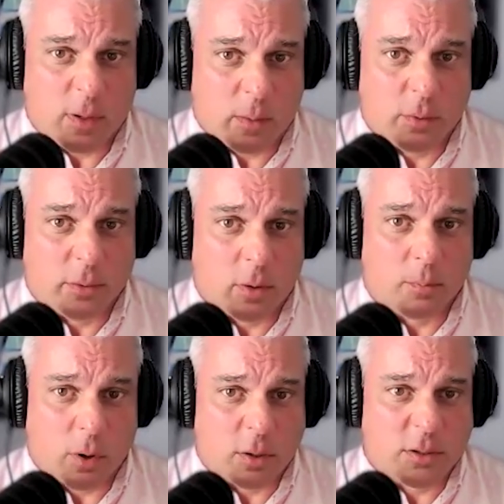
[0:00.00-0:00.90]
People
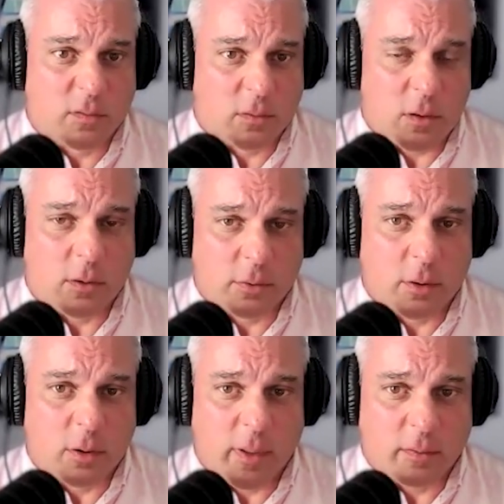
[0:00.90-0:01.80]
don't purchase long
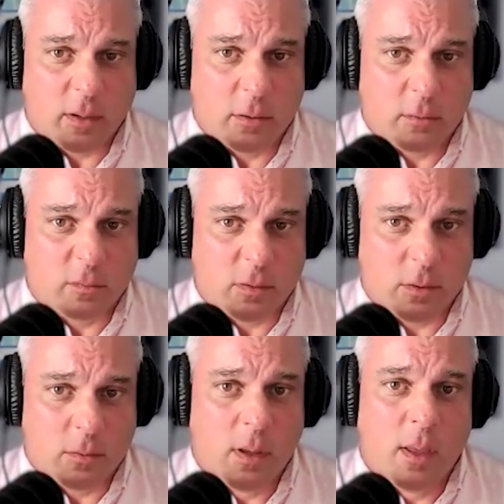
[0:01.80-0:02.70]
term like they used
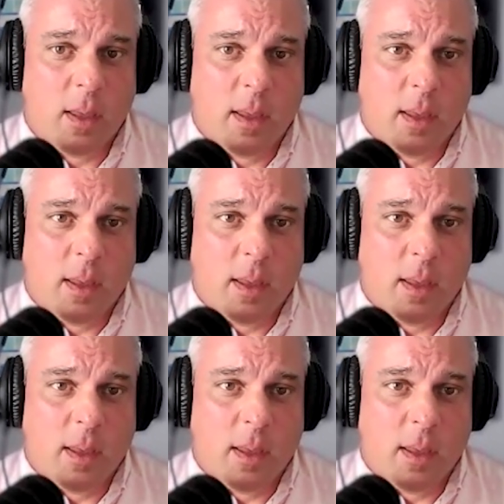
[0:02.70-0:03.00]
to.